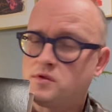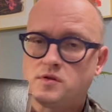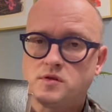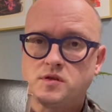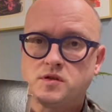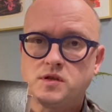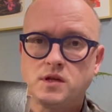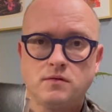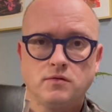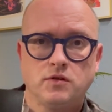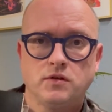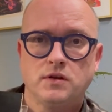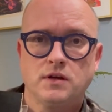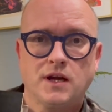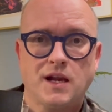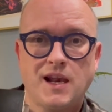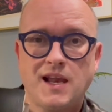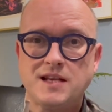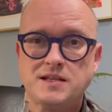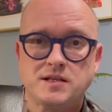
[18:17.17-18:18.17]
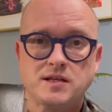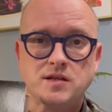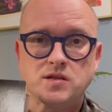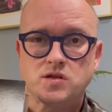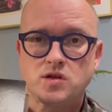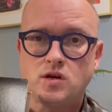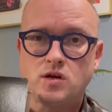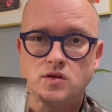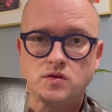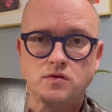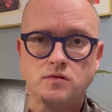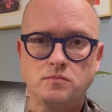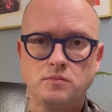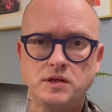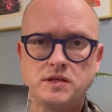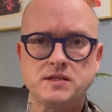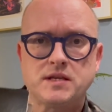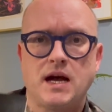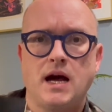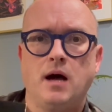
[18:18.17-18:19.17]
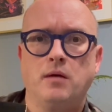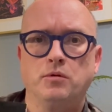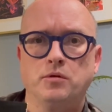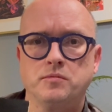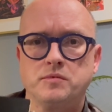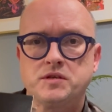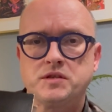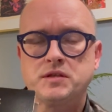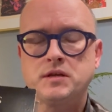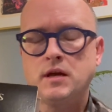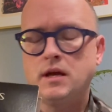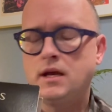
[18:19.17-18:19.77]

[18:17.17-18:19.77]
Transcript: some of the classic songs from these albums.